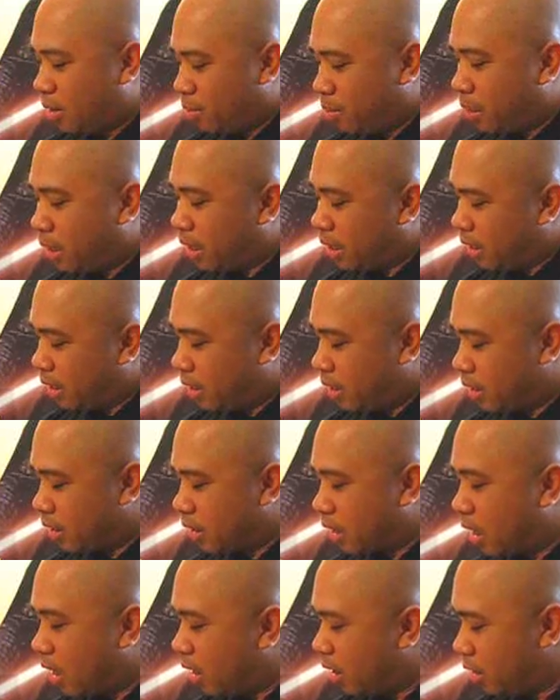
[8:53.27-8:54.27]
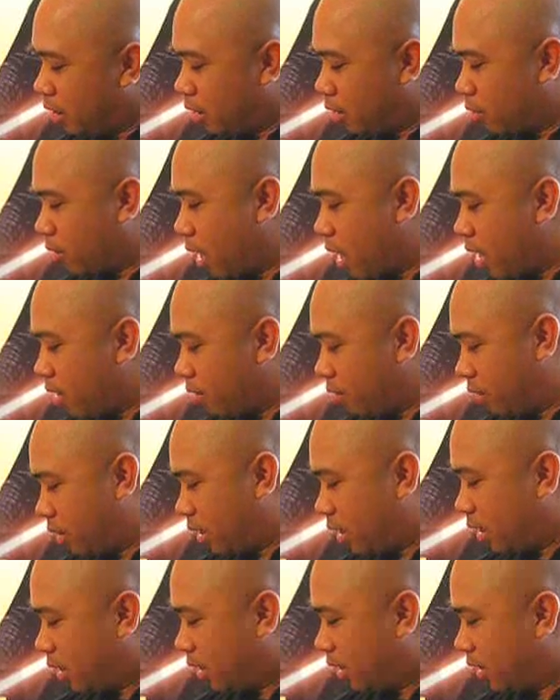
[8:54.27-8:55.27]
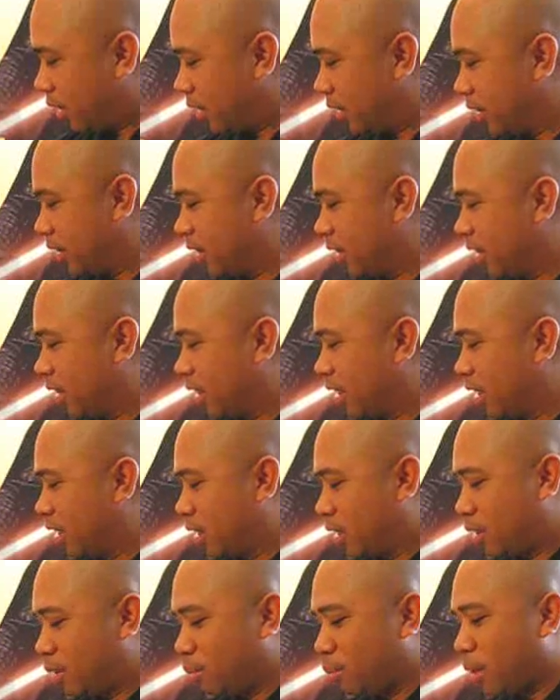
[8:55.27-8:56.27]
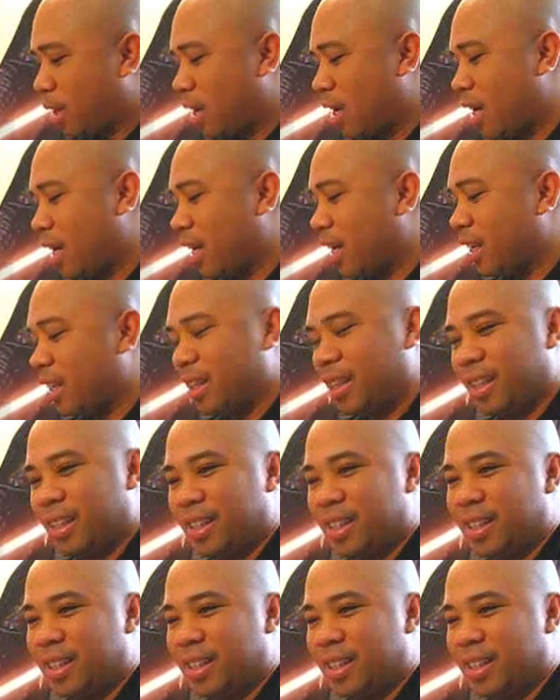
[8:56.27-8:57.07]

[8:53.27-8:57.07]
but it is autographed by.